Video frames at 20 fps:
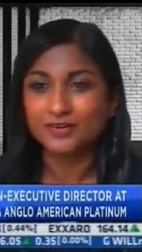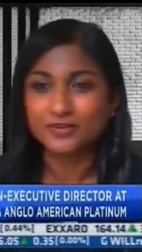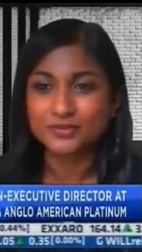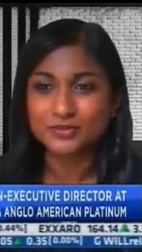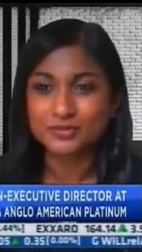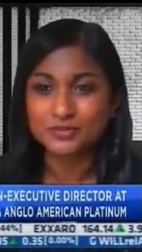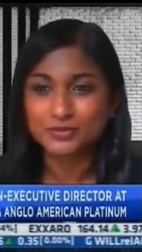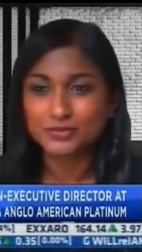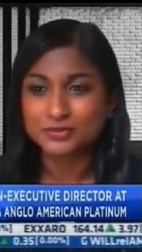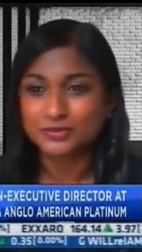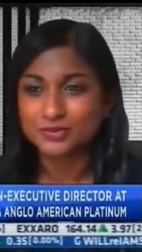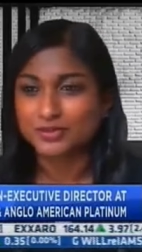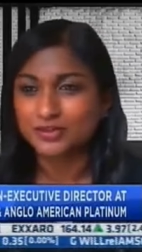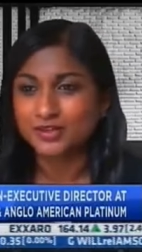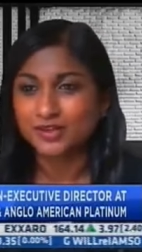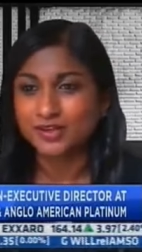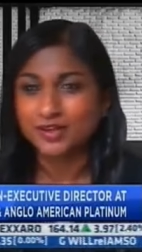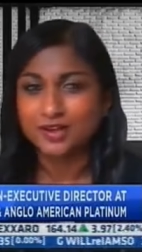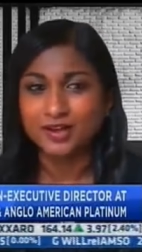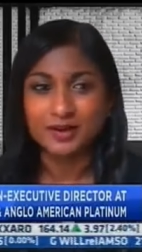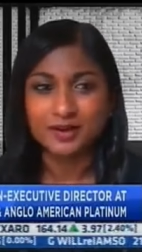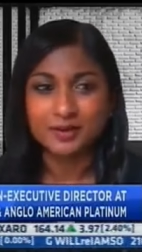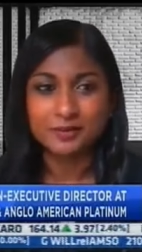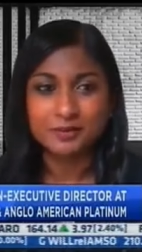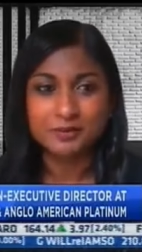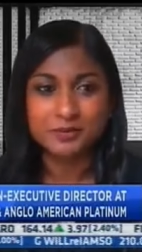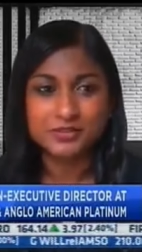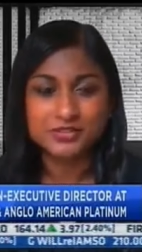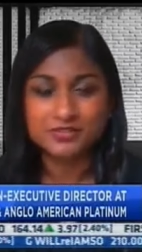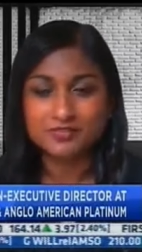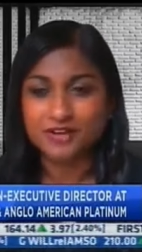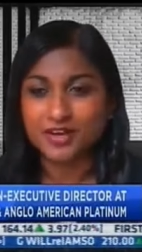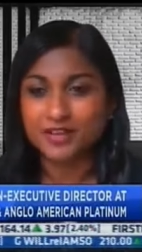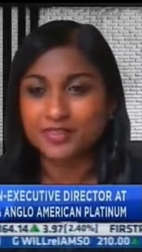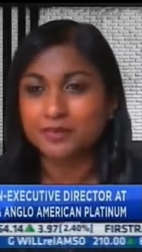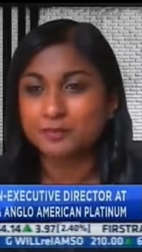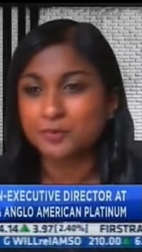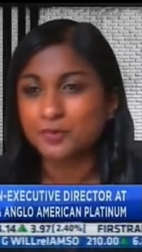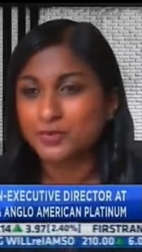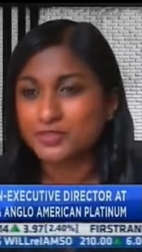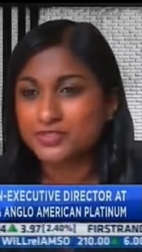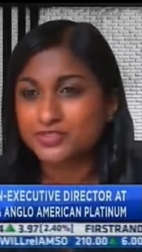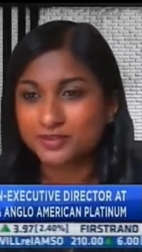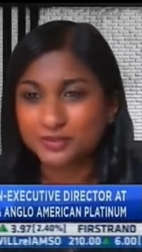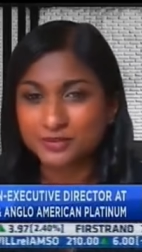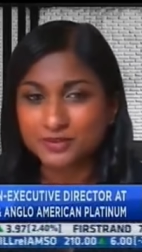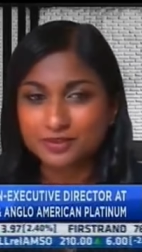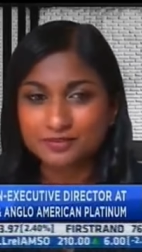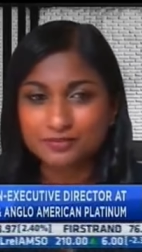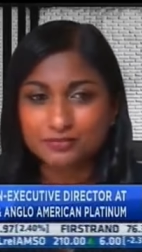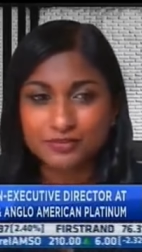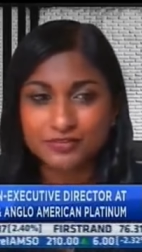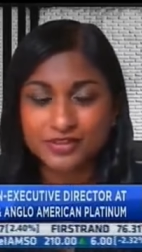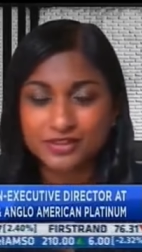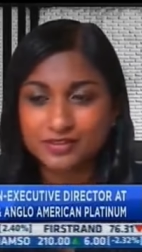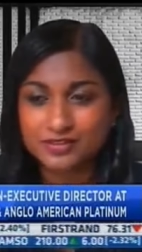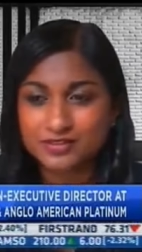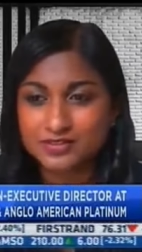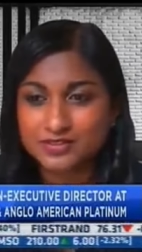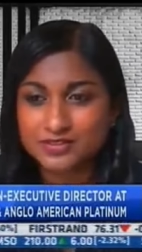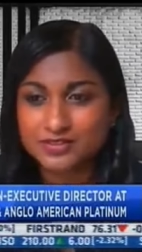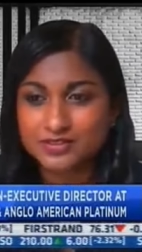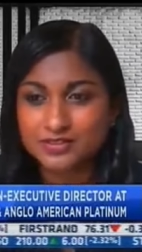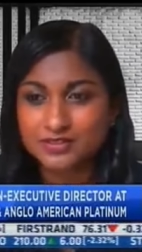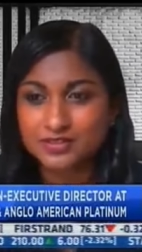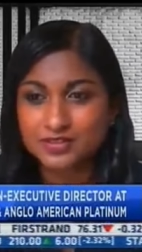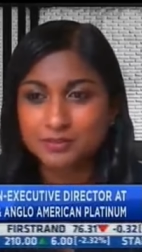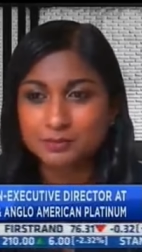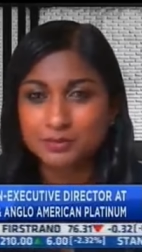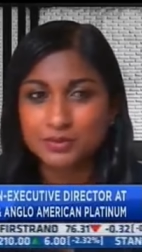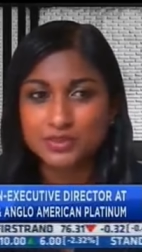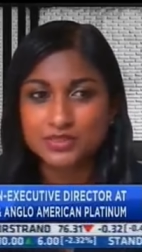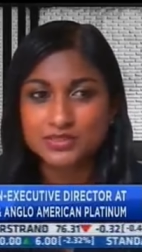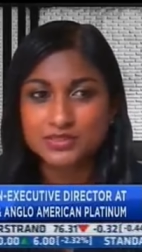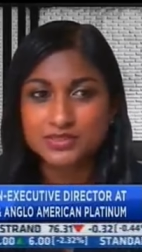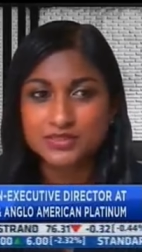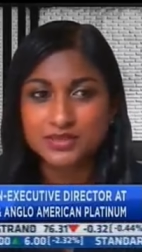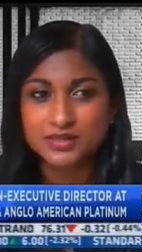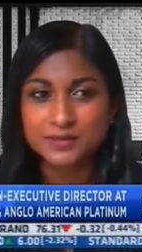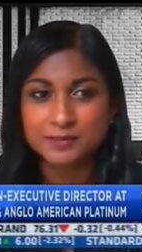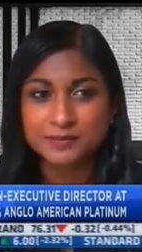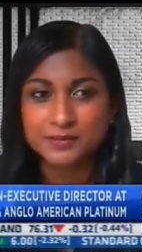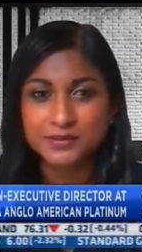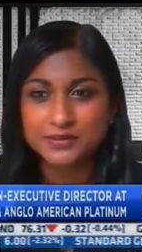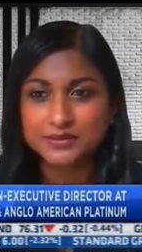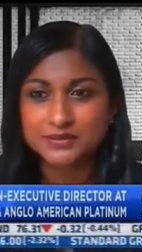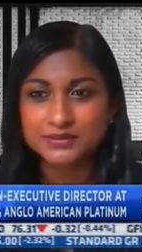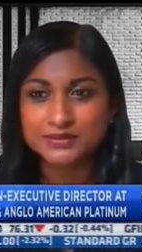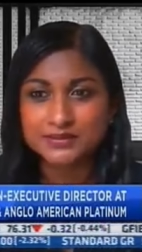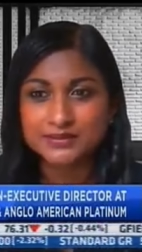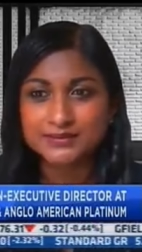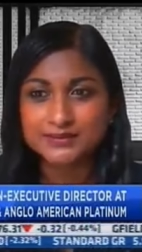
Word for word: onto uh, whichever other boards are looking for vacancies at that point in time.